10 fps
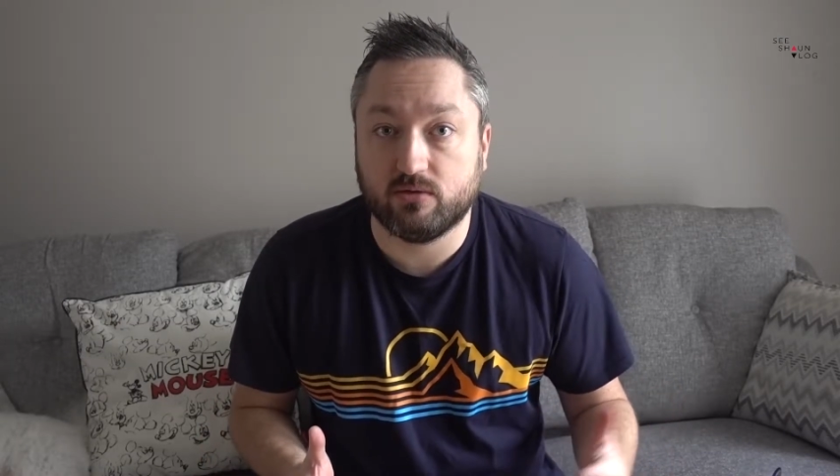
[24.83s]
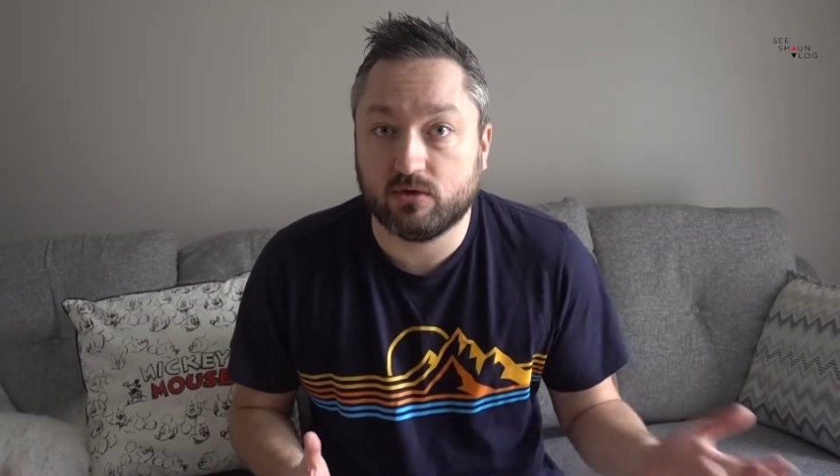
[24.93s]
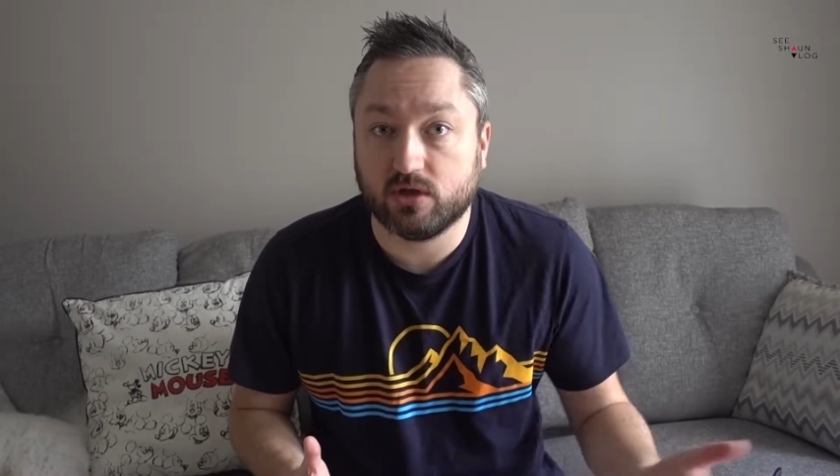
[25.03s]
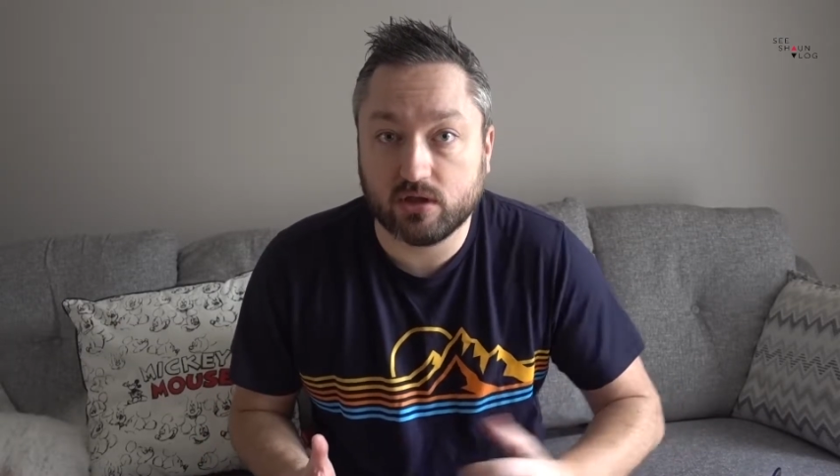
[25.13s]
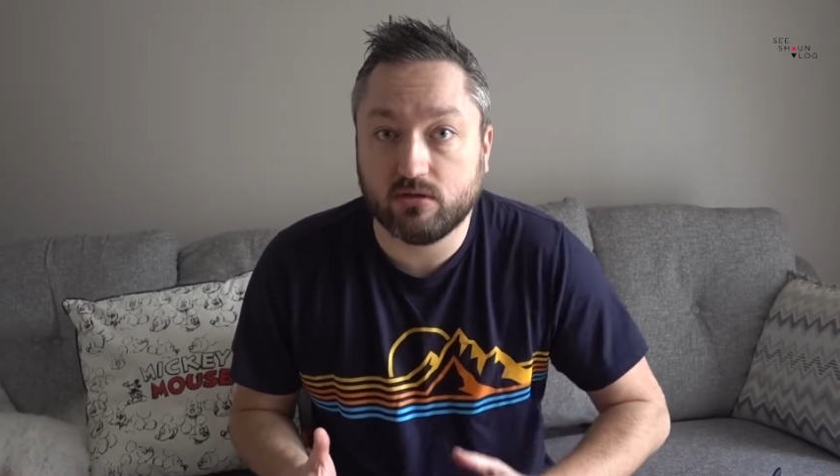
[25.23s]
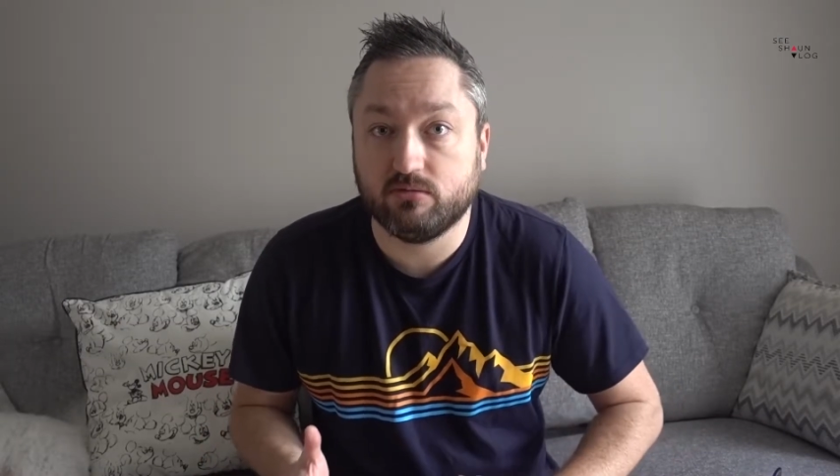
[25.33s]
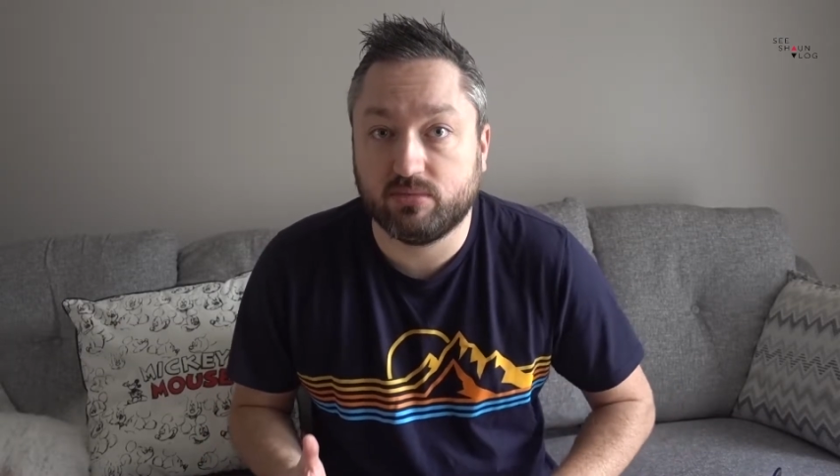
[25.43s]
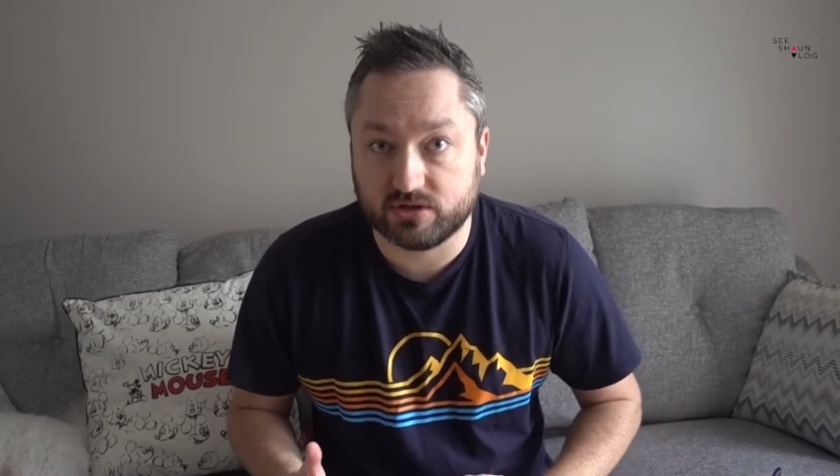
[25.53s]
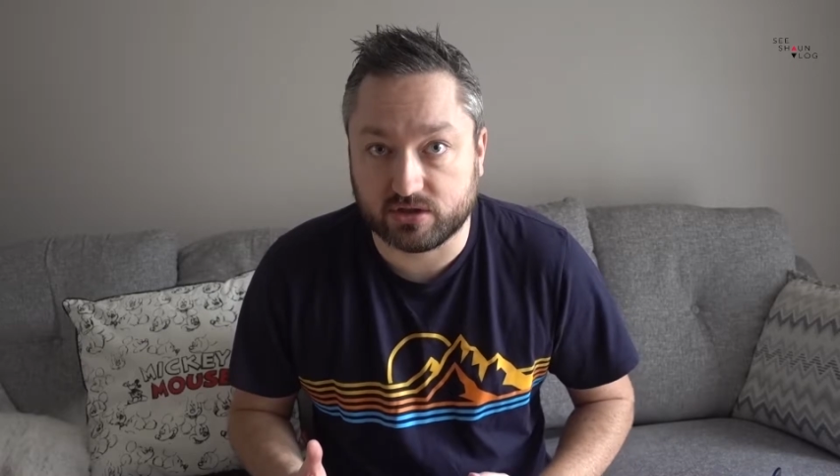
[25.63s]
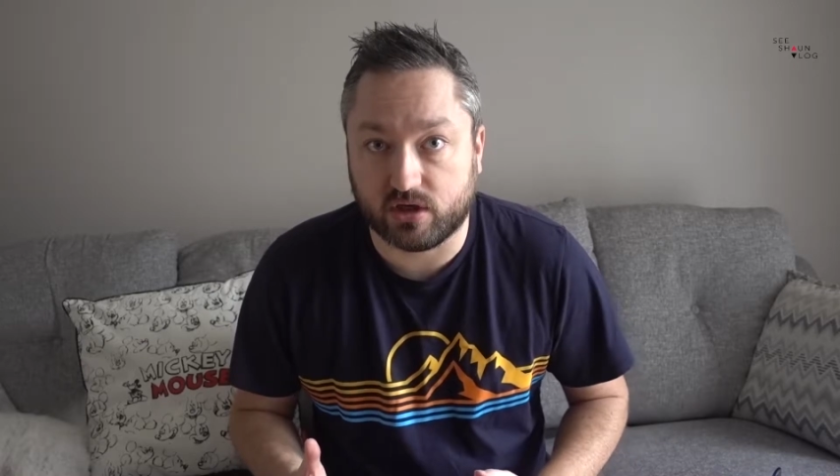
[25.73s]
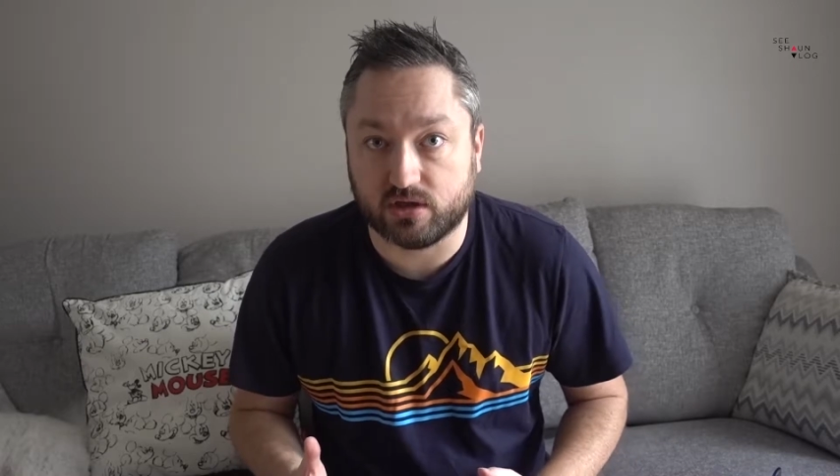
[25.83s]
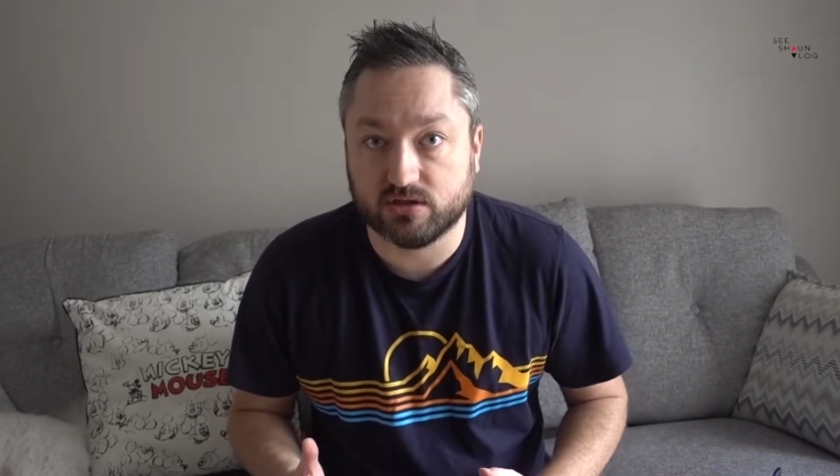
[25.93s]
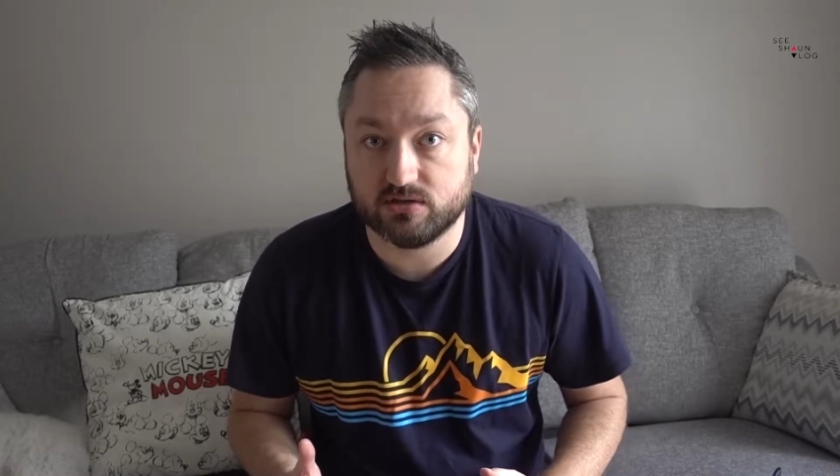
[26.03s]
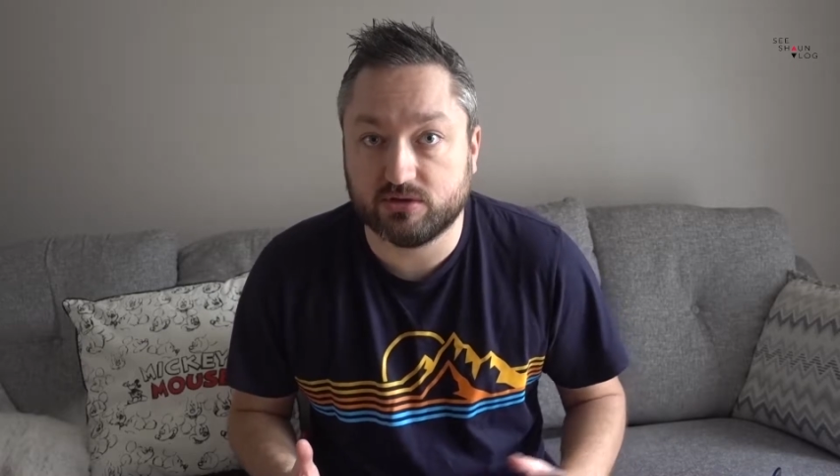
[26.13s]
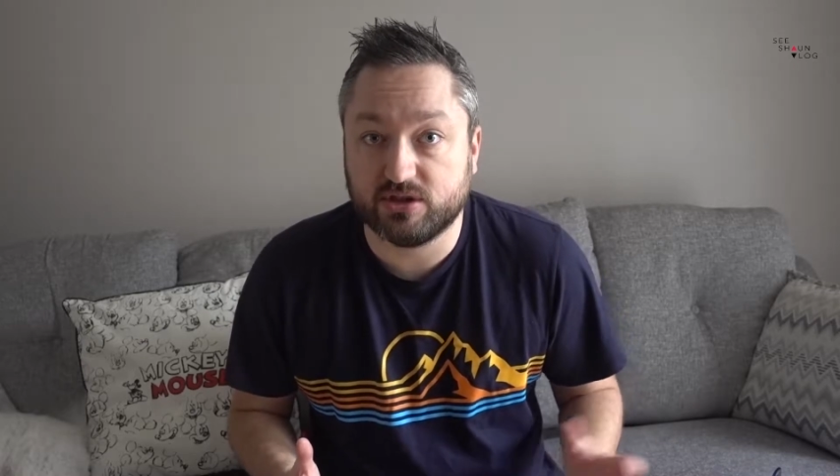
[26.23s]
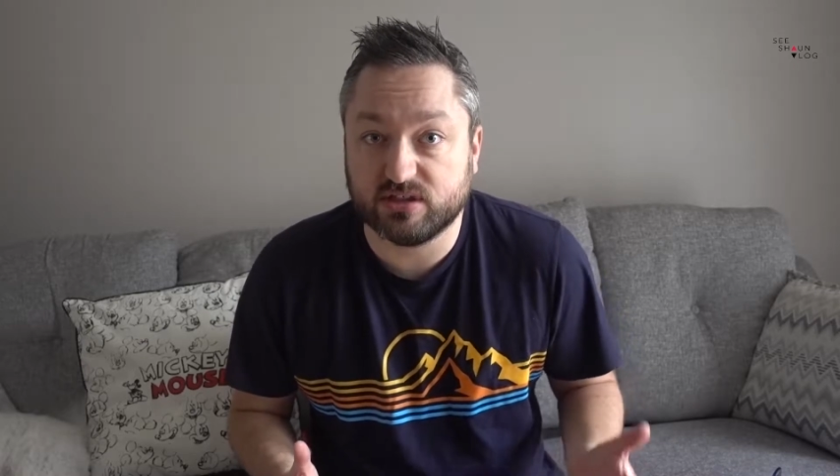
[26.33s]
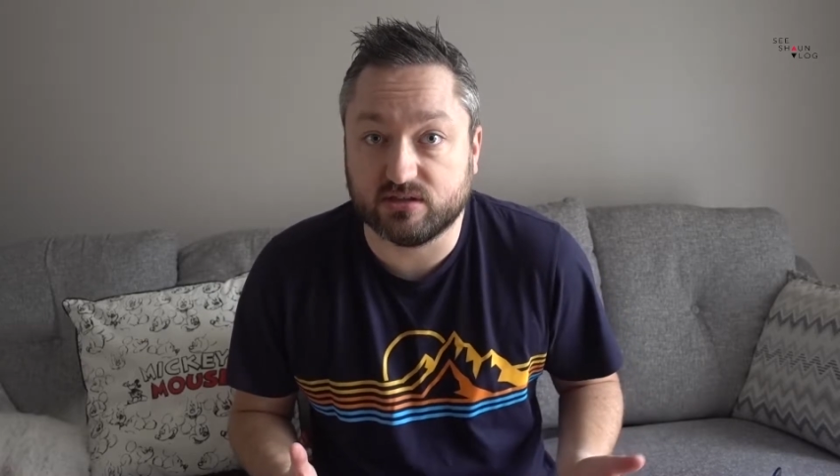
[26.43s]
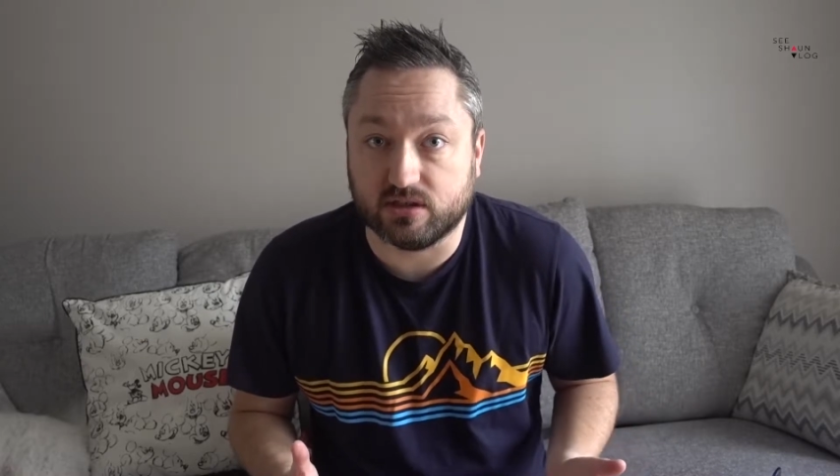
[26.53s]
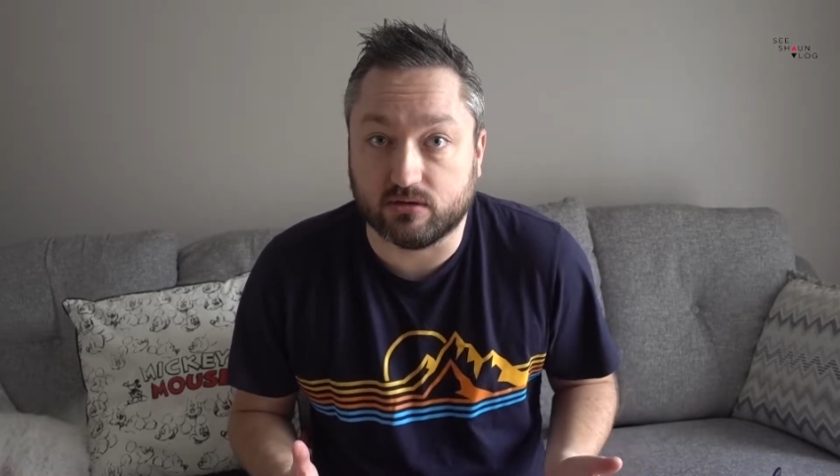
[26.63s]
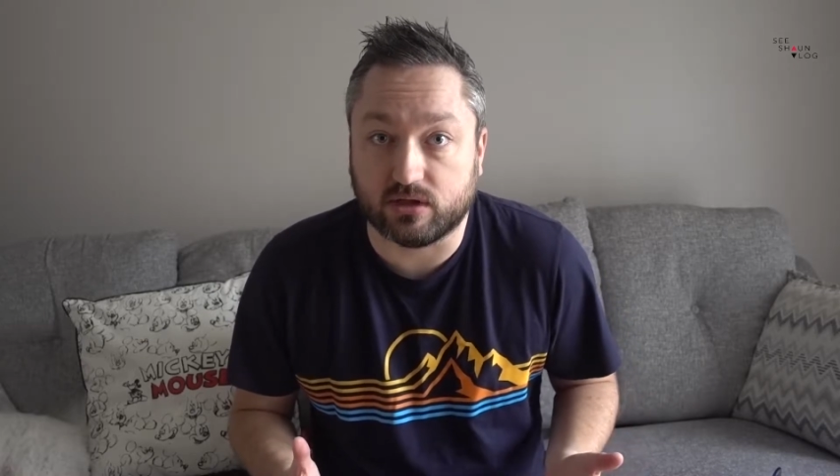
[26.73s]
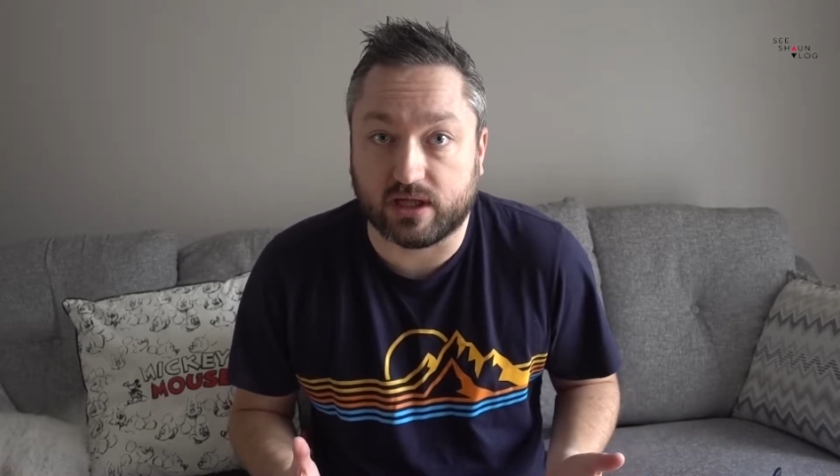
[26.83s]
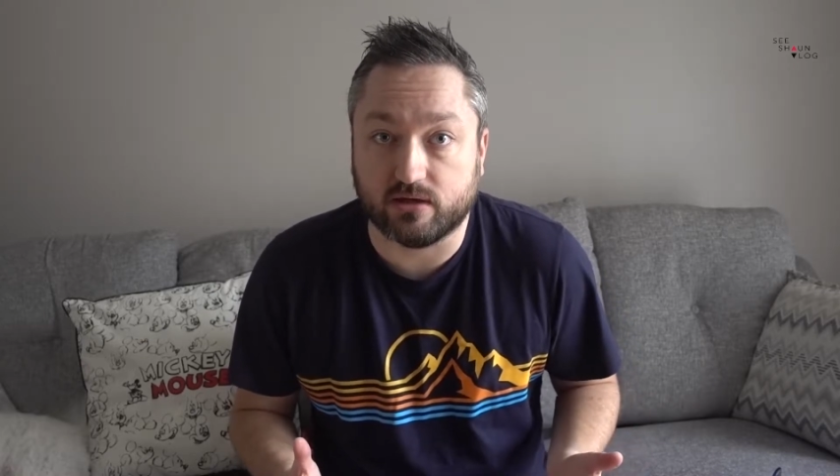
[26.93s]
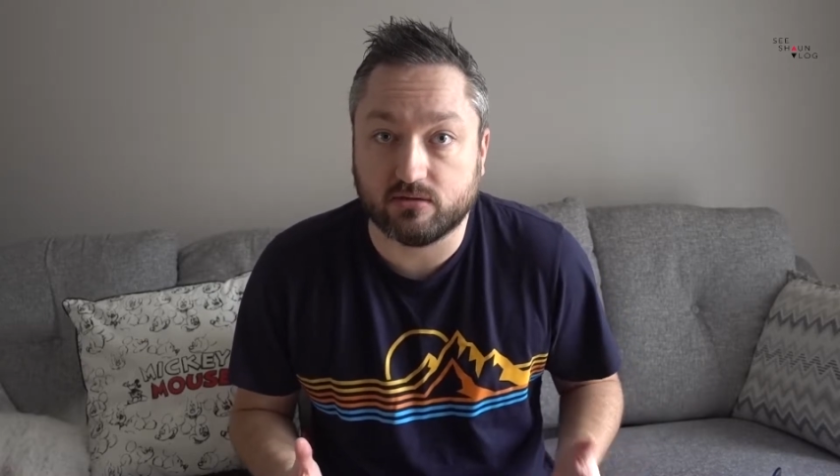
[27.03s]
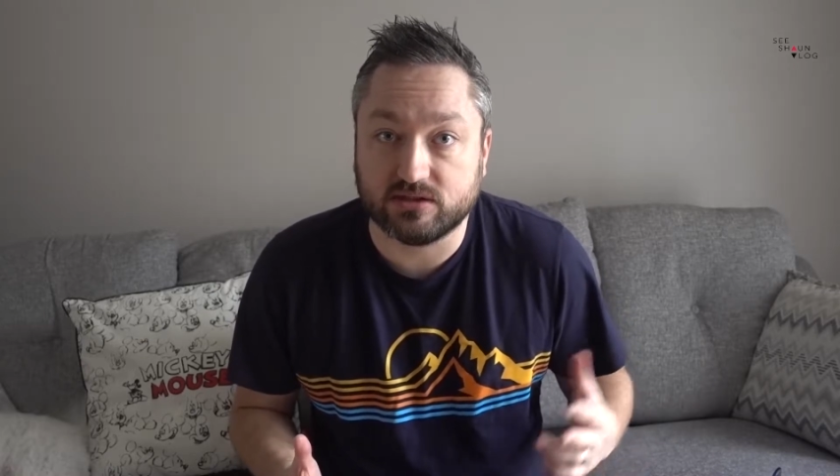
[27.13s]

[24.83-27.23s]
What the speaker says: we're going to include Busch Gardens, which isn't in Orlando,